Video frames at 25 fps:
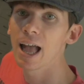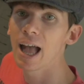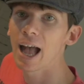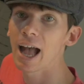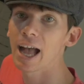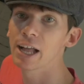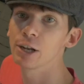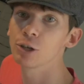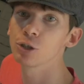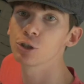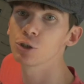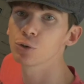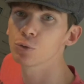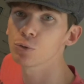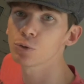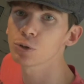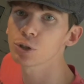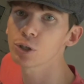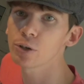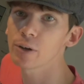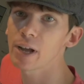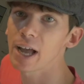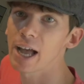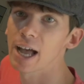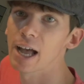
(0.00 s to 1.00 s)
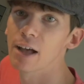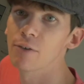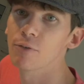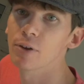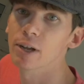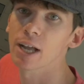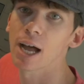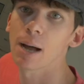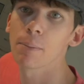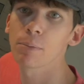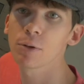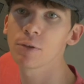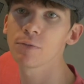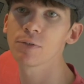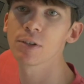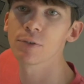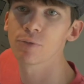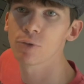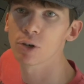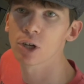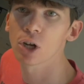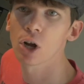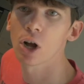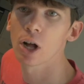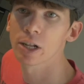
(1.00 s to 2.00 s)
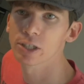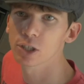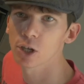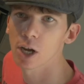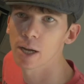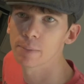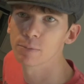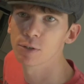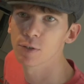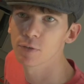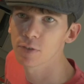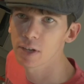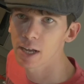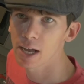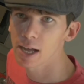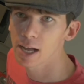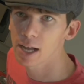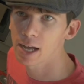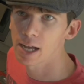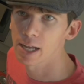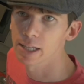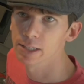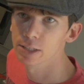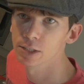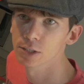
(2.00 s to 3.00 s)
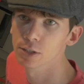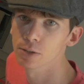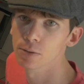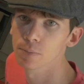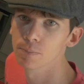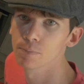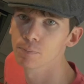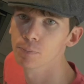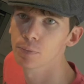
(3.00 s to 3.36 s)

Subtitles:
And you should also have a couple of different types of cards.